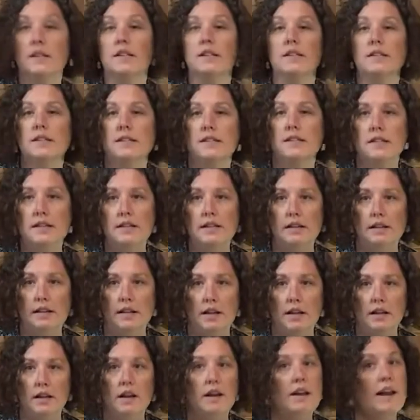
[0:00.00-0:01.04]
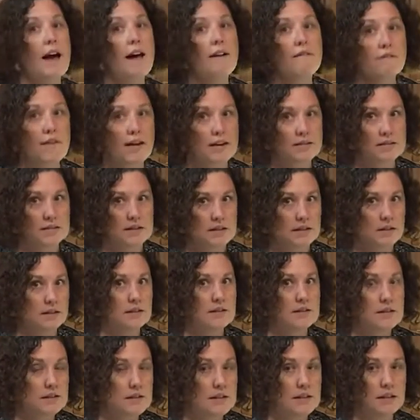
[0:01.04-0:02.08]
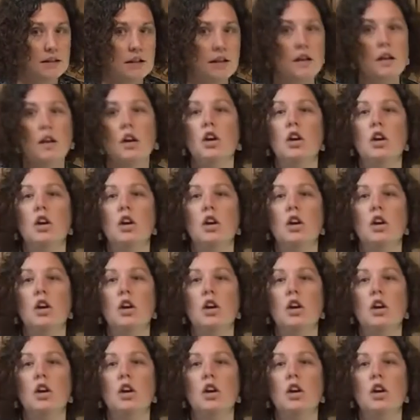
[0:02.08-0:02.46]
sealing, not venting. Sealing.